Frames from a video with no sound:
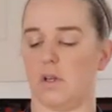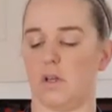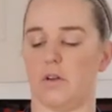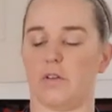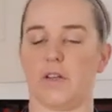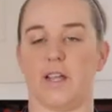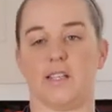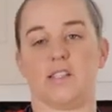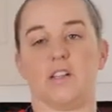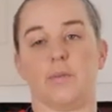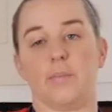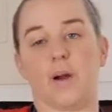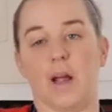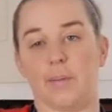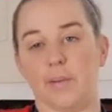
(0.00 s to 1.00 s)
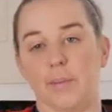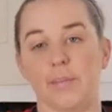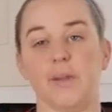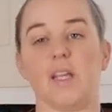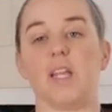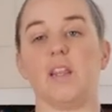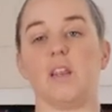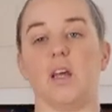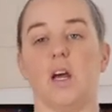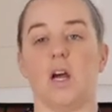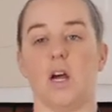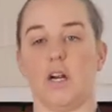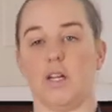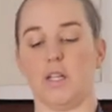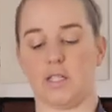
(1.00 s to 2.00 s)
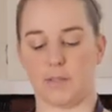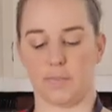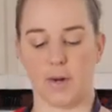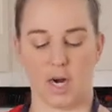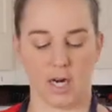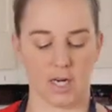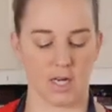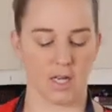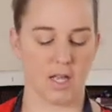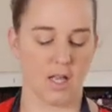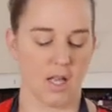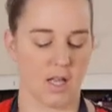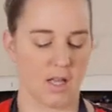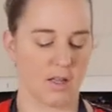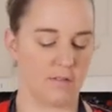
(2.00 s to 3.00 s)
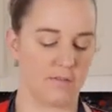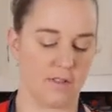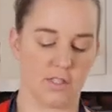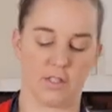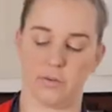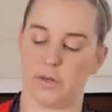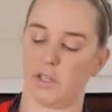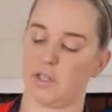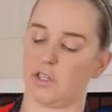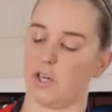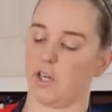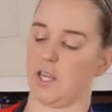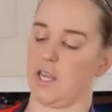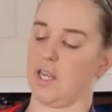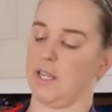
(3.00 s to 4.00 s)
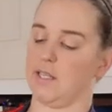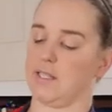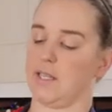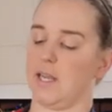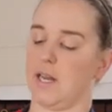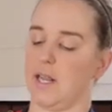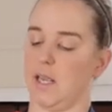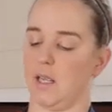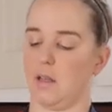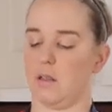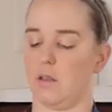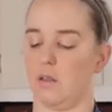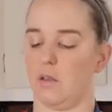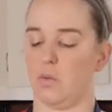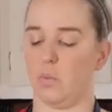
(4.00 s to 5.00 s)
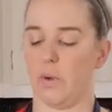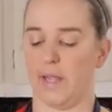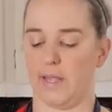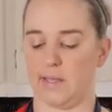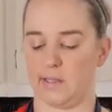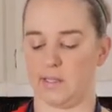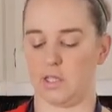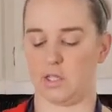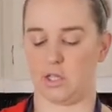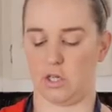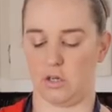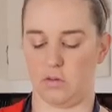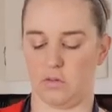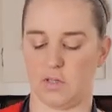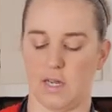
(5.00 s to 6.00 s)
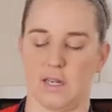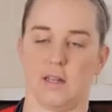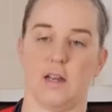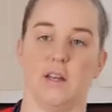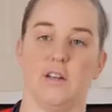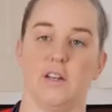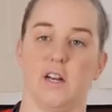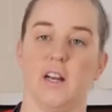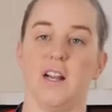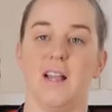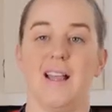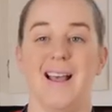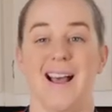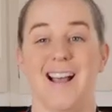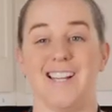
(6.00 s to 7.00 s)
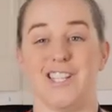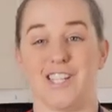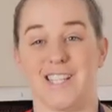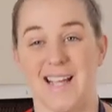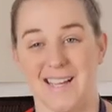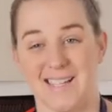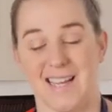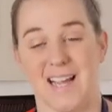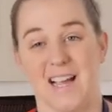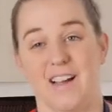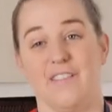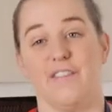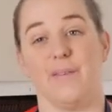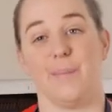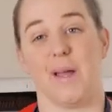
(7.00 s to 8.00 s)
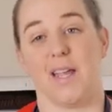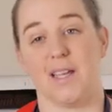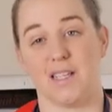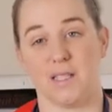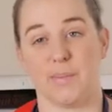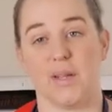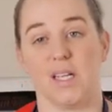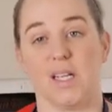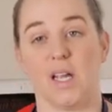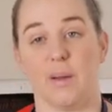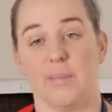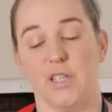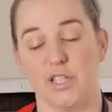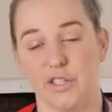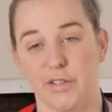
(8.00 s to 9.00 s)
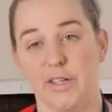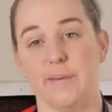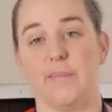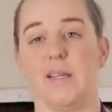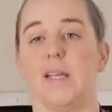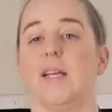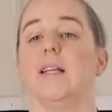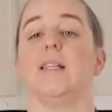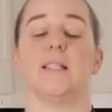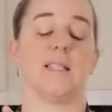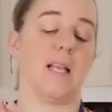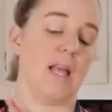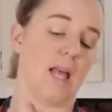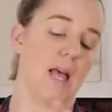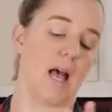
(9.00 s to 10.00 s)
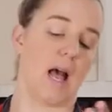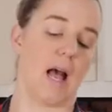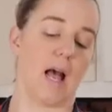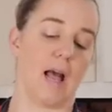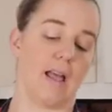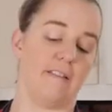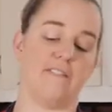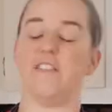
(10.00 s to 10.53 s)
Okay, so probably the hardest part of doing a turkey is getting the wings to tuck under. I just had to have my husband come and do it because I